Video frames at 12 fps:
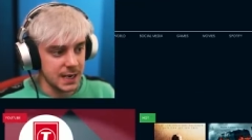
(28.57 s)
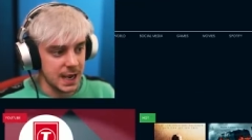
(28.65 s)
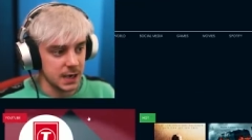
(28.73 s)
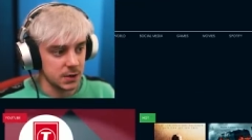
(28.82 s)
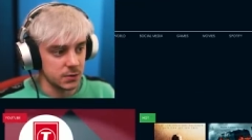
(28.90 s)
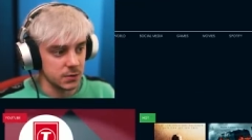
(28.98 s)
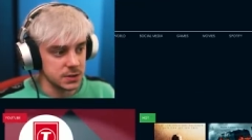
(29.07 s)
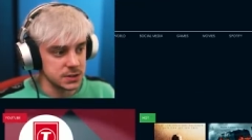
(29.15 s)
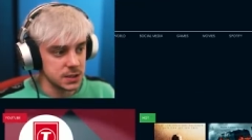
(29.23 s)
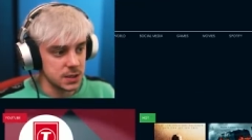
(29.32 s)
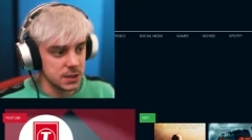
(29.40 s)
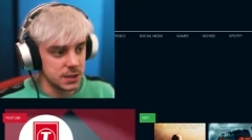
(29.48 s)

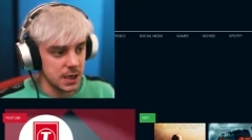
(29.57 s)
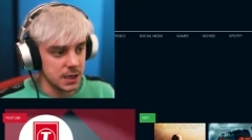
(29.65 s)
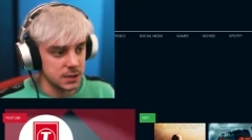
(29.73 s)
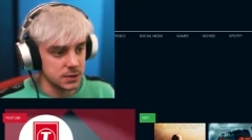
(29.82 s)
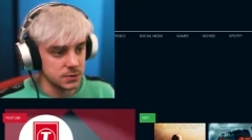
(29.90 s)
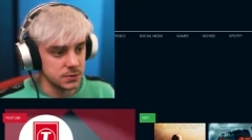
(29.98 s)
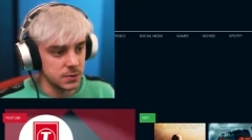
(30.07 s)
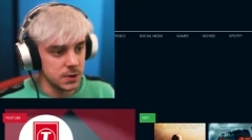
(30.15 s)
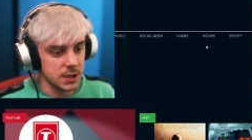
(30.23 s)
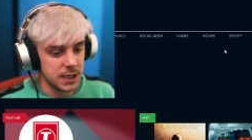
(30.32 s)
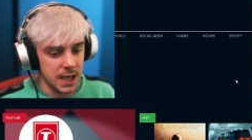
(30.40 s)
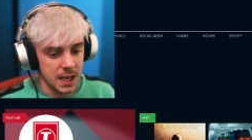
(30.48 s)
categories that you
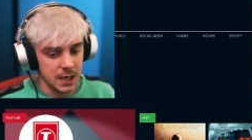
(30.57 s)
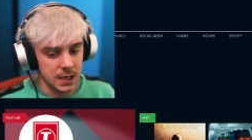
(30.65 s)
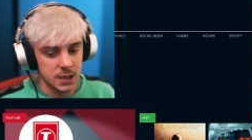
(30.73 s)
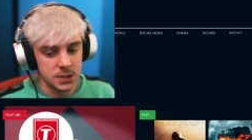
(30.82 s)
can